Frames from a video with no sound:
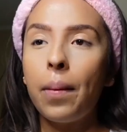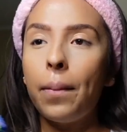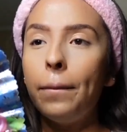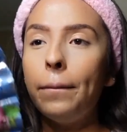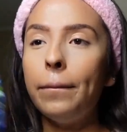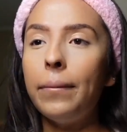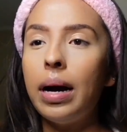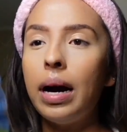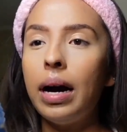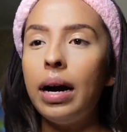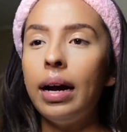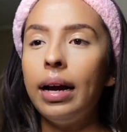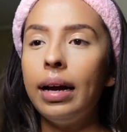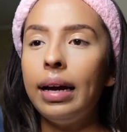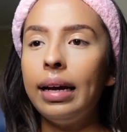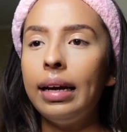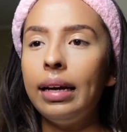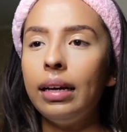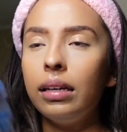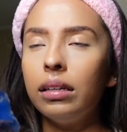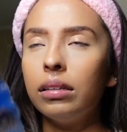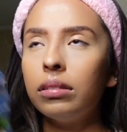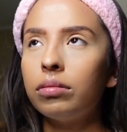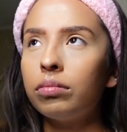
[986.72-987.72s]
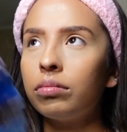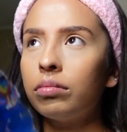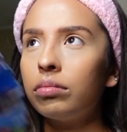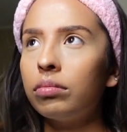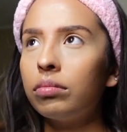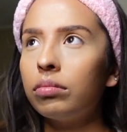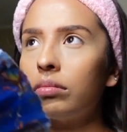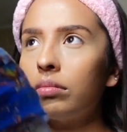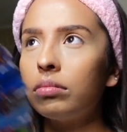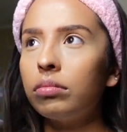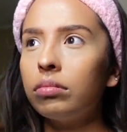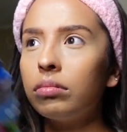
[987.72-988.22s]
my
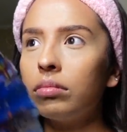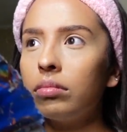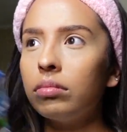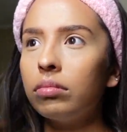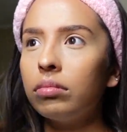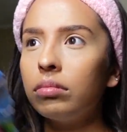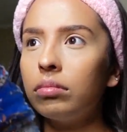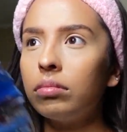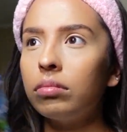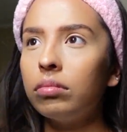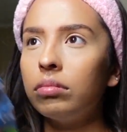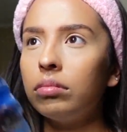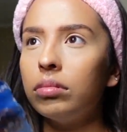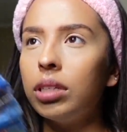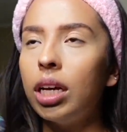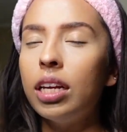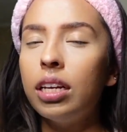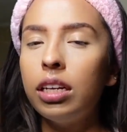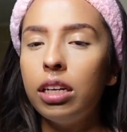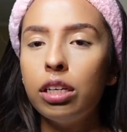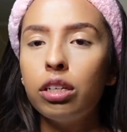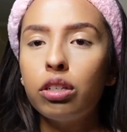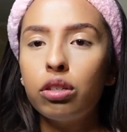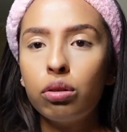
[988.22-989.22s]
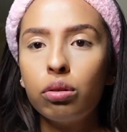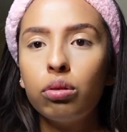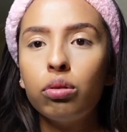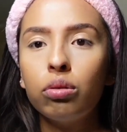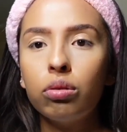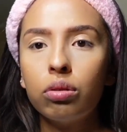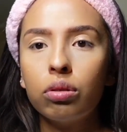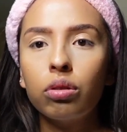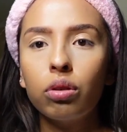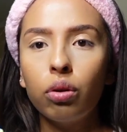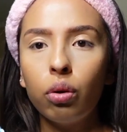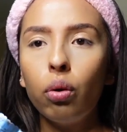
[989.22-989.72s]

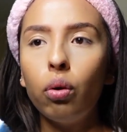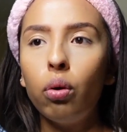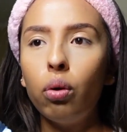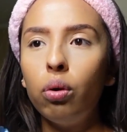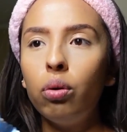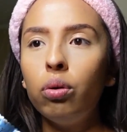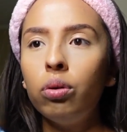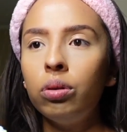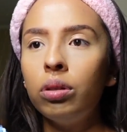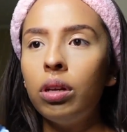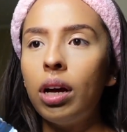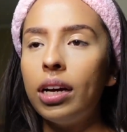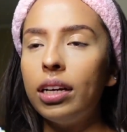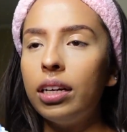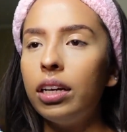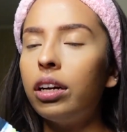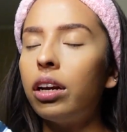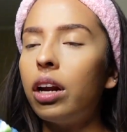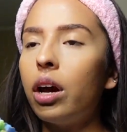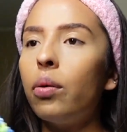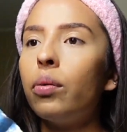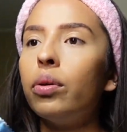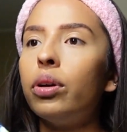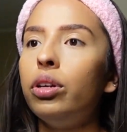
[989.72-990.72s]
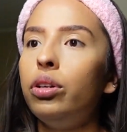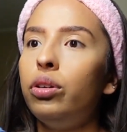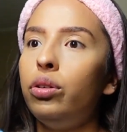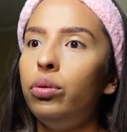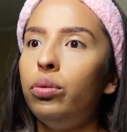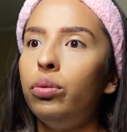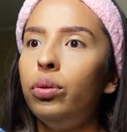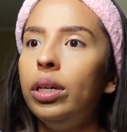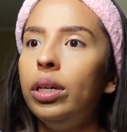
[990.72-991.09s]
initial goal. I did not want to do